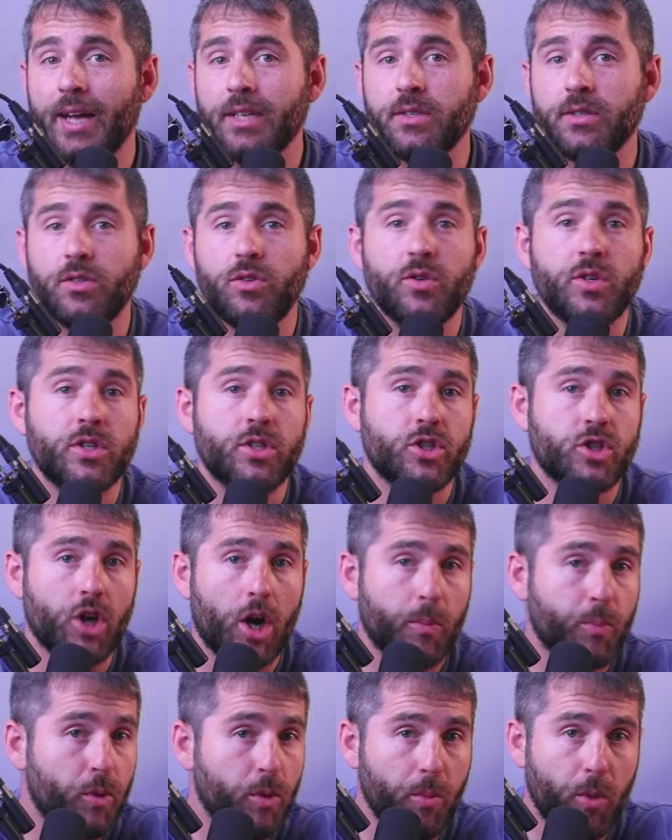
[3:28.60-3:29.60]
Next, you can
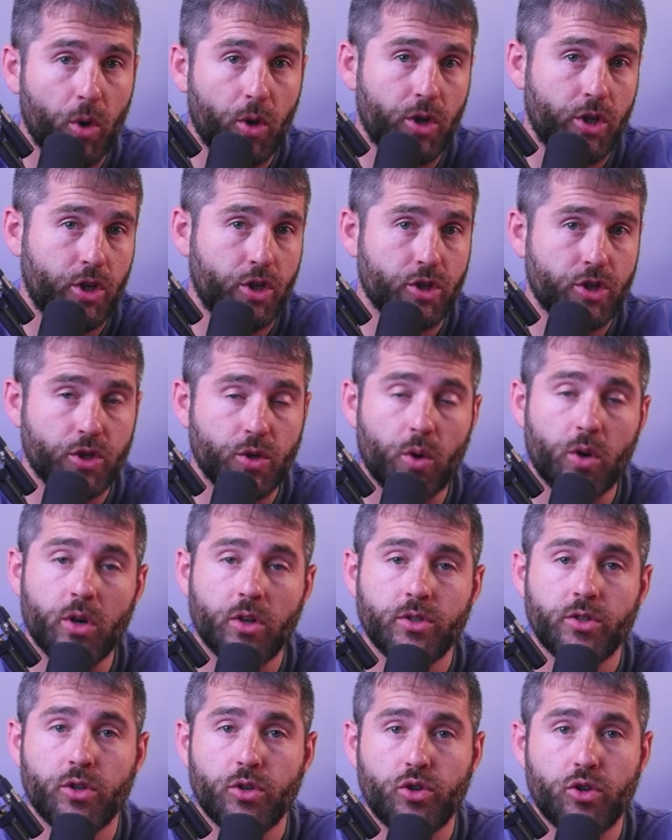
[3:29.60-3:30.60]
start promoting your store
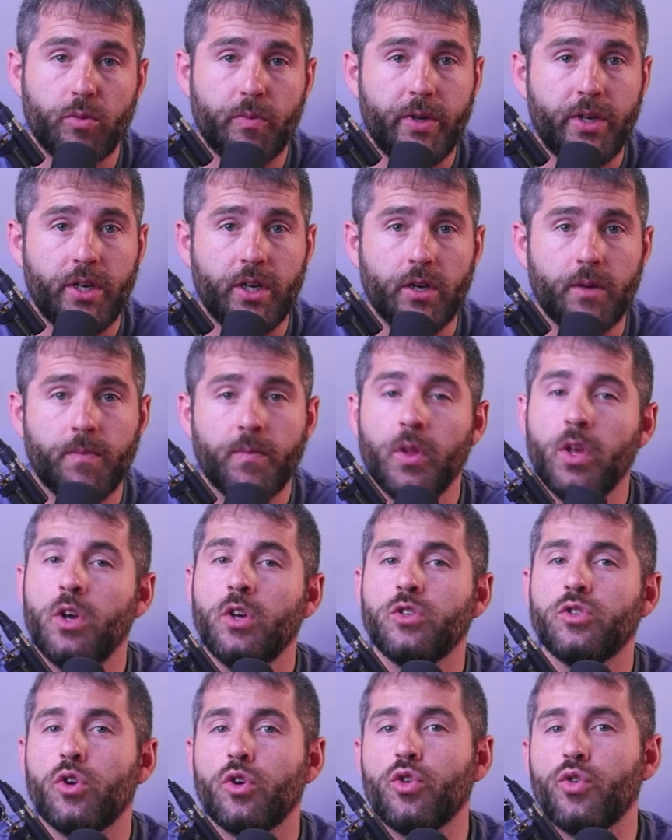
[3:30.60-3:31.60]
on social media.
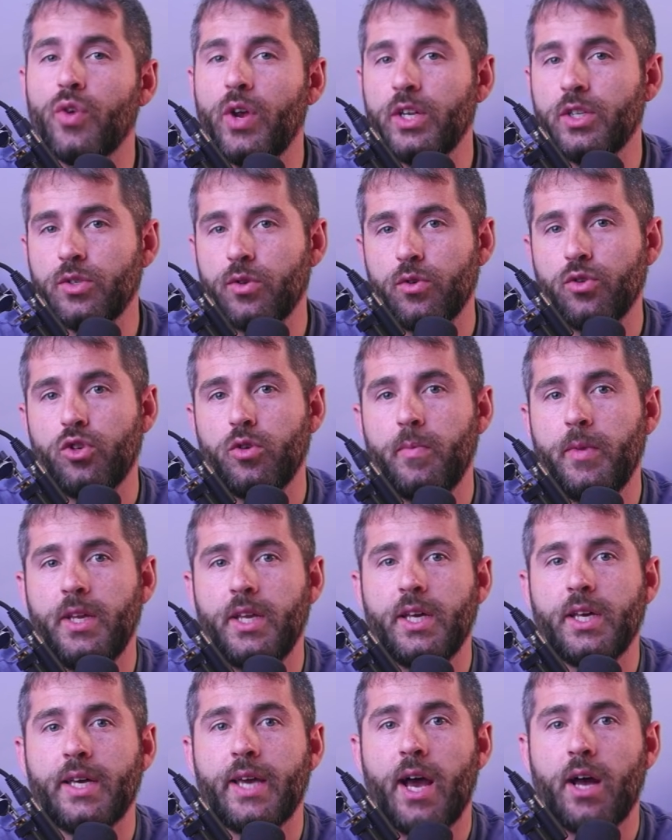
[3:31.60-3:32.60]
So create social
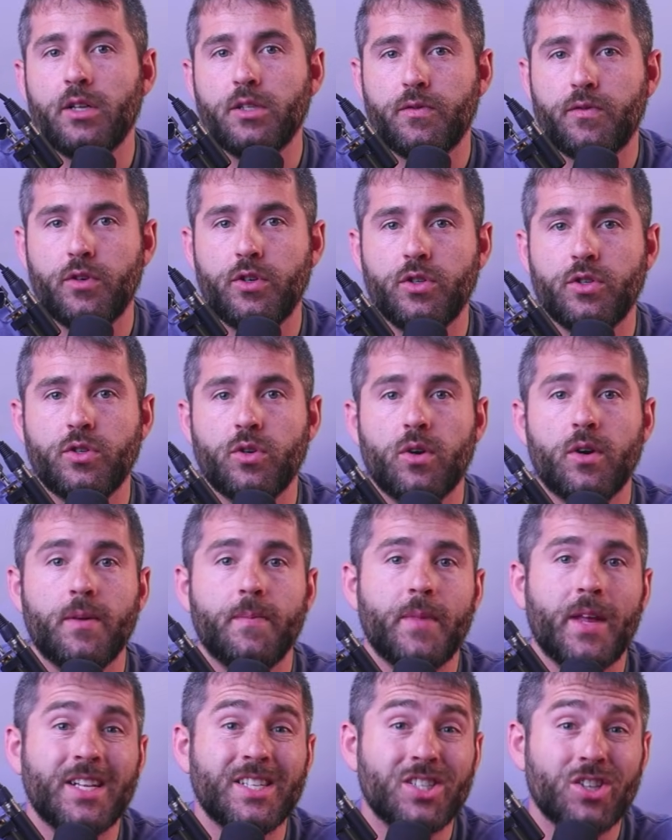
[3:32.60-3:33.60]
media accounts for your
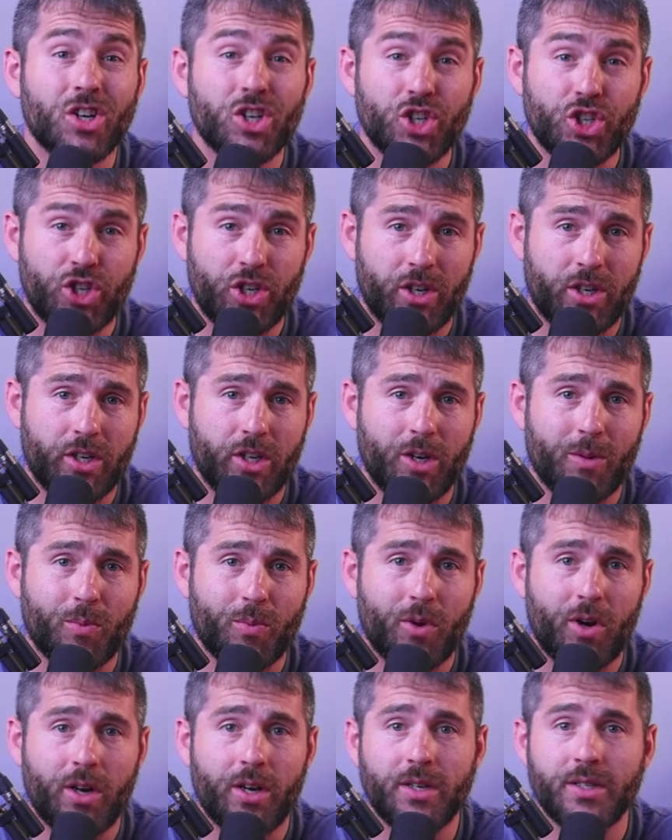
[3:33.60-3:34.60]
store and start sharing your
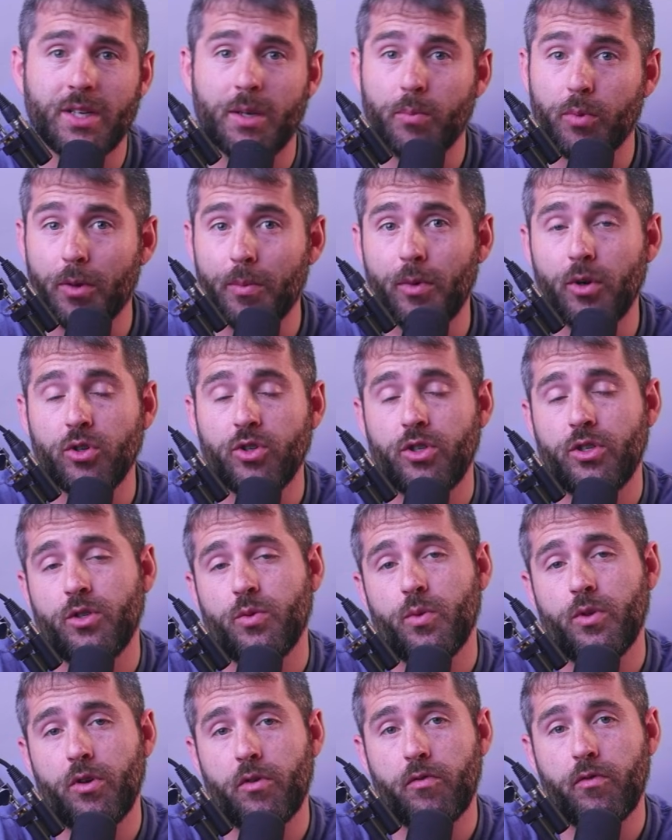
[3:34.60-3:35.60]
products and
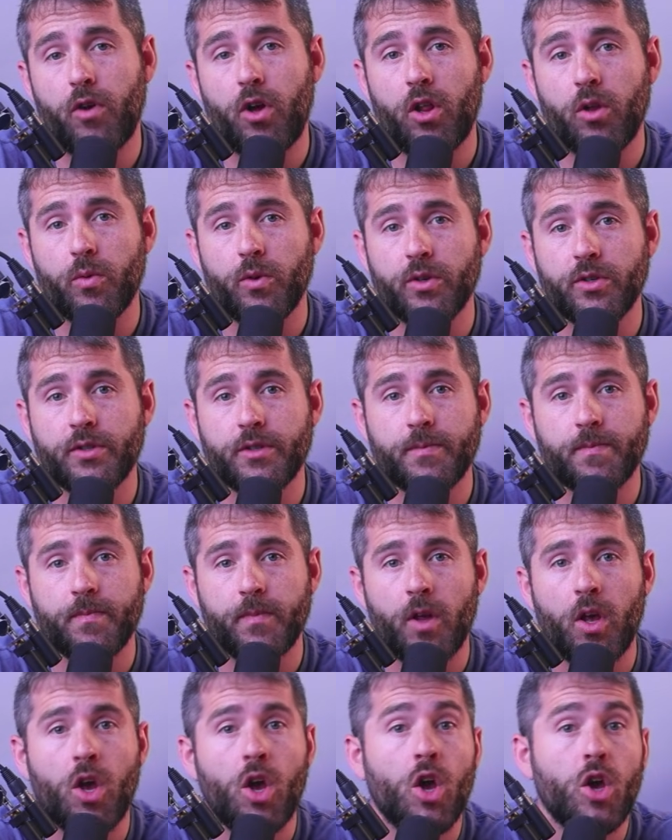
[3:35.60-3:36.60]
promotions with your followers.
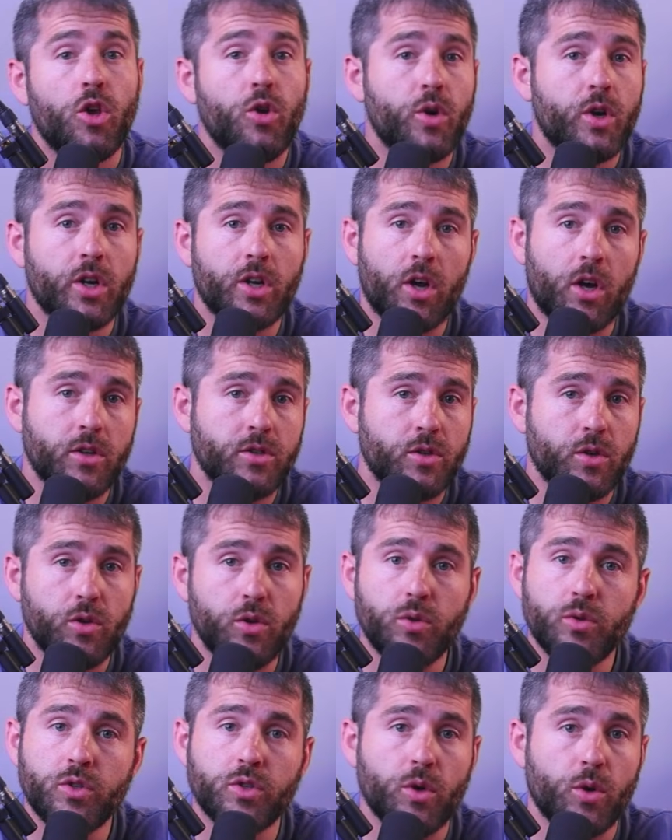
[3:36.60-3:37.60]
You can also
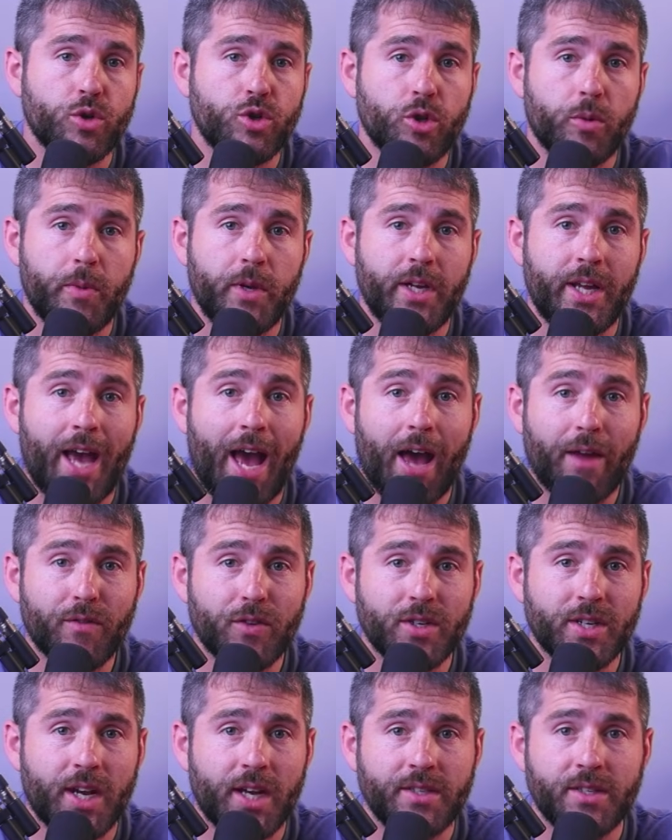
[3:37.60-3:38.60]
use social media
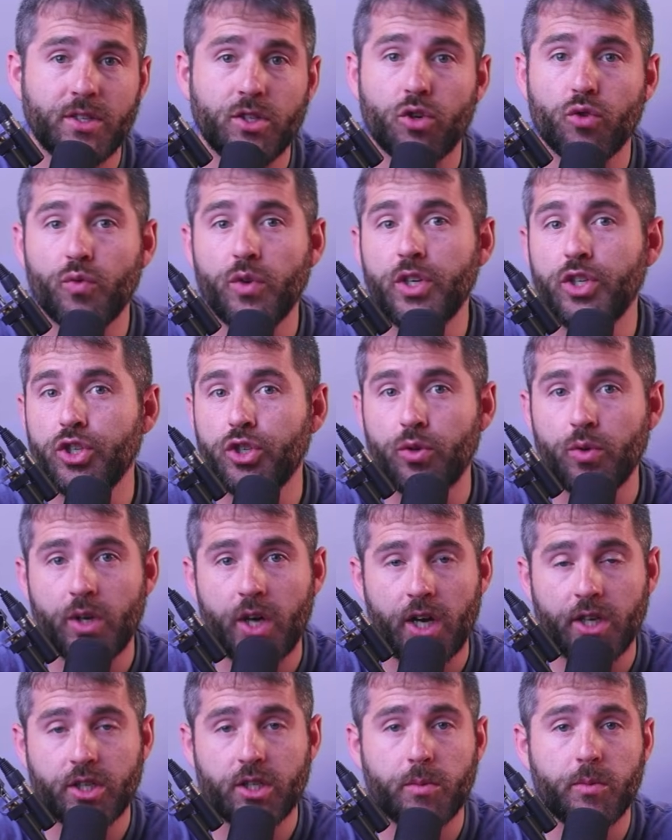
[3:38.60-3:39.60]
advertising to reach new
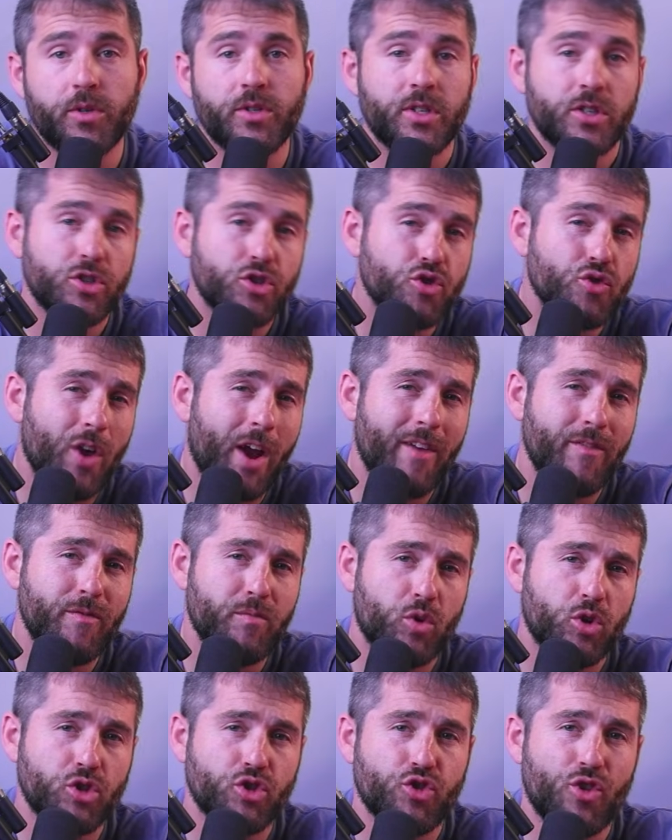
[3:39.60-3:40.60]
customers and drive
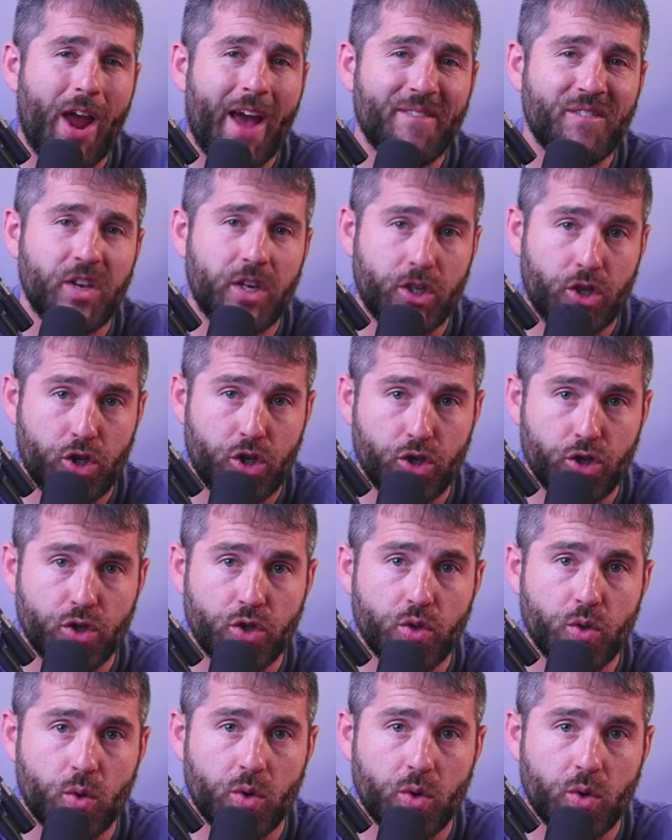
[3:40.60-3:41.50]
more traffic to your